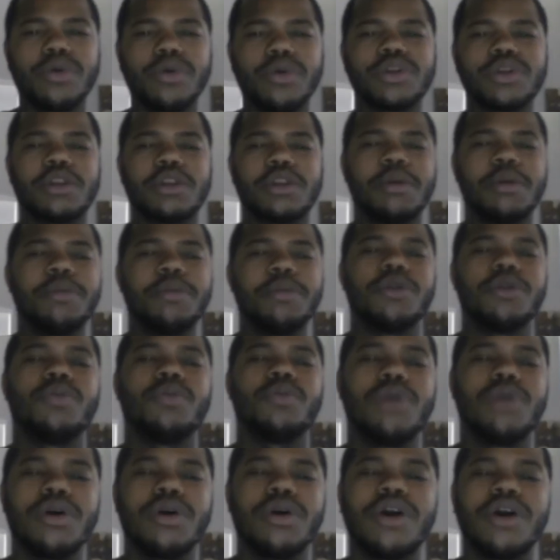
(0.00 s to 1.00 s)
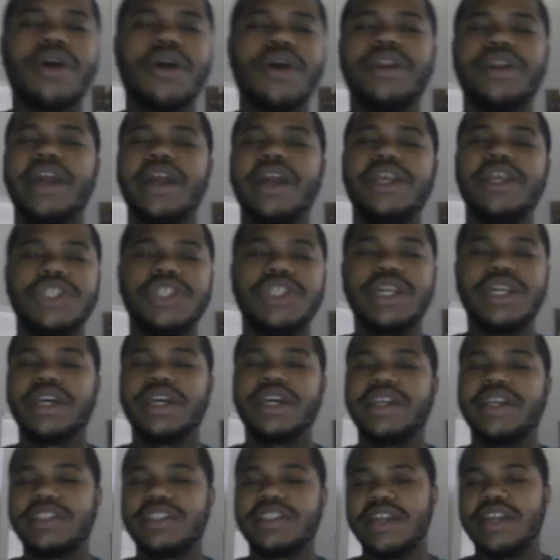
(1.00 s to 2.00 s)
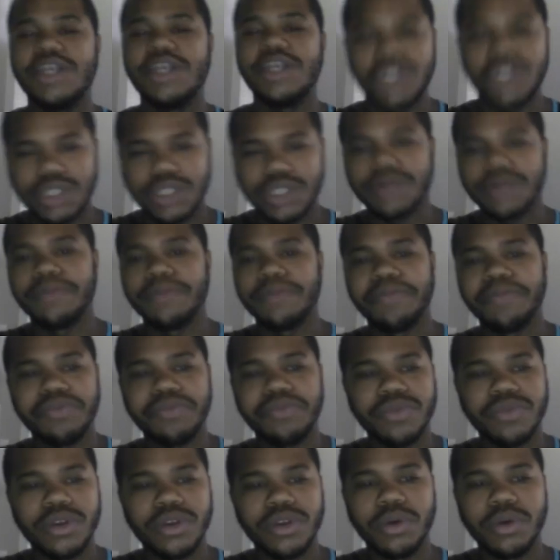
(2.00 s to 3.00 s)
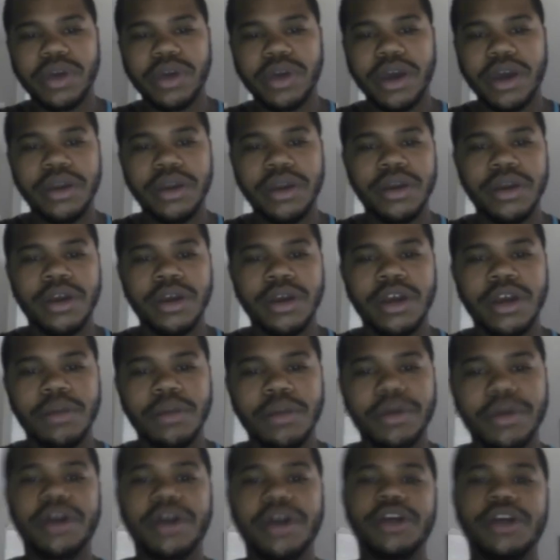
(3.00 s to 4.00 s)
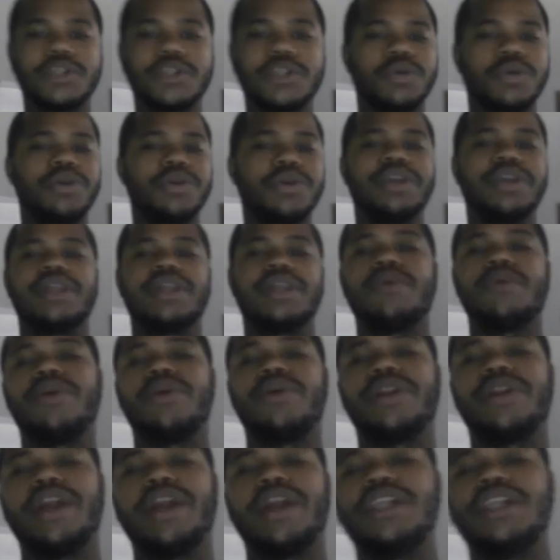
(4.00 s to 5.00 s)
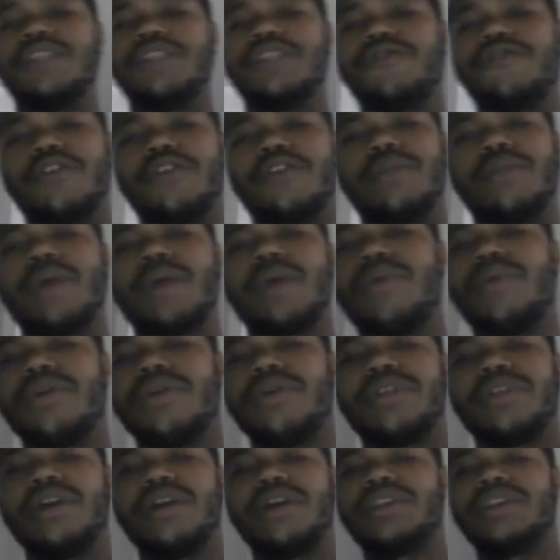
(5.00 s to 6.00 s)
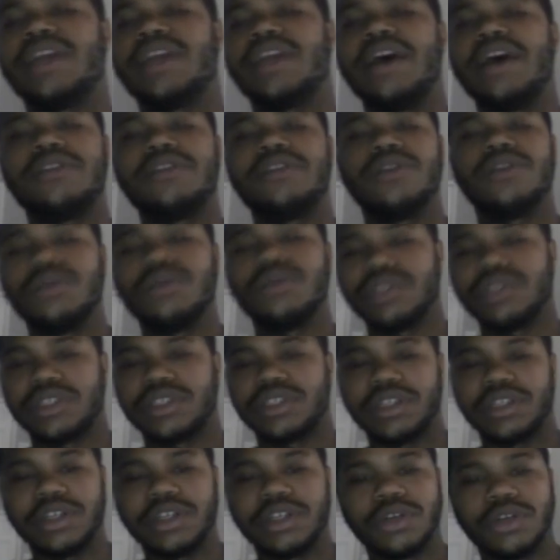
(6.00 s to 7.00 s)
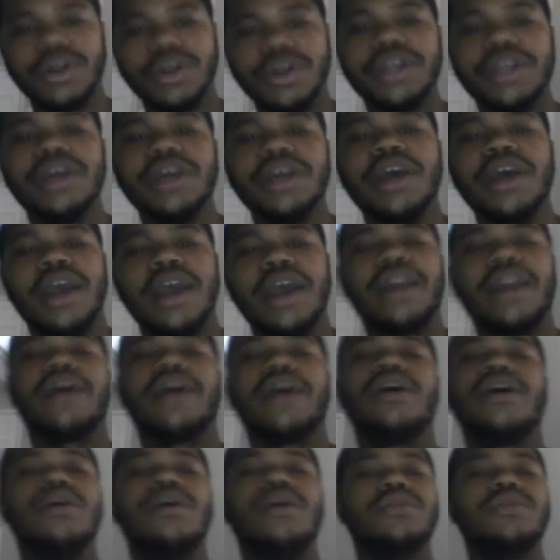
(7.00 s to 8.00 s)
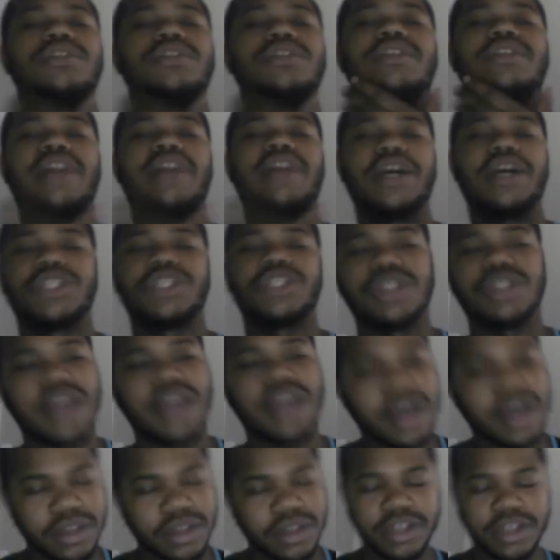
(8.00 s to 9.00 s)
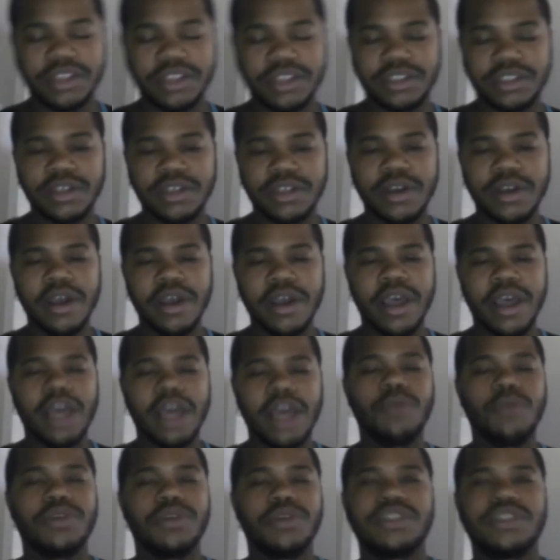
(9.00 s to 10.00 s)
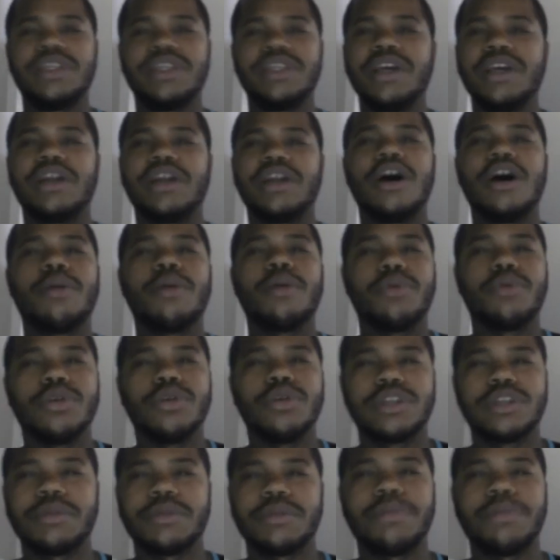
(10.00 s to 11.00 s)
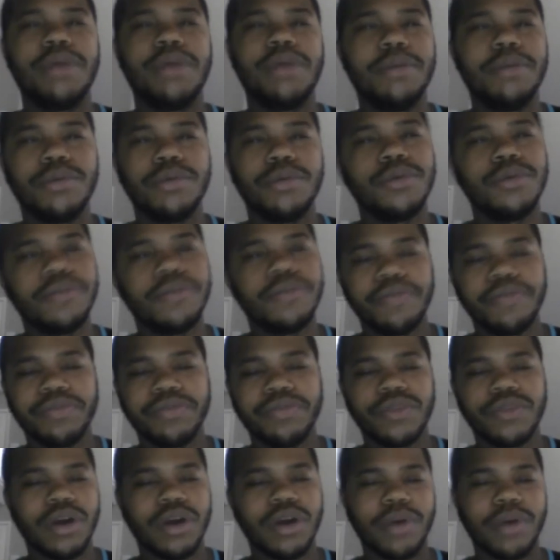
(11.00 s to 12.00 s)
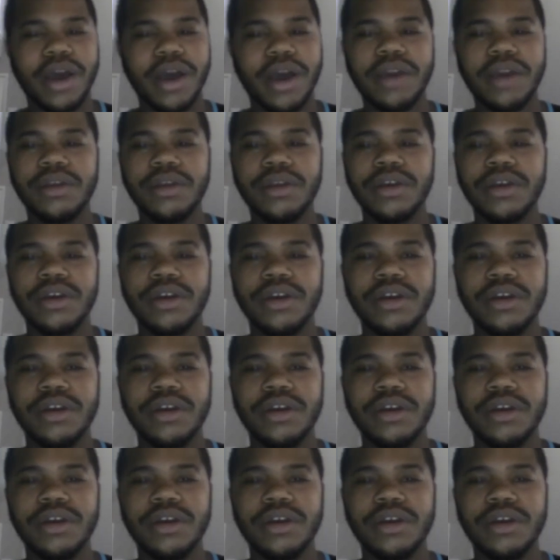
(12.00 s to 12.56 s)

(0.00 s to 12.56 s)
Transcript: Uproars of the people in the world are nation against nation. Okay? Because where you get that word nation from, that word there is ethnos in the Greek, and that goes to nationalities. And we're seeing uproars of the people. All right?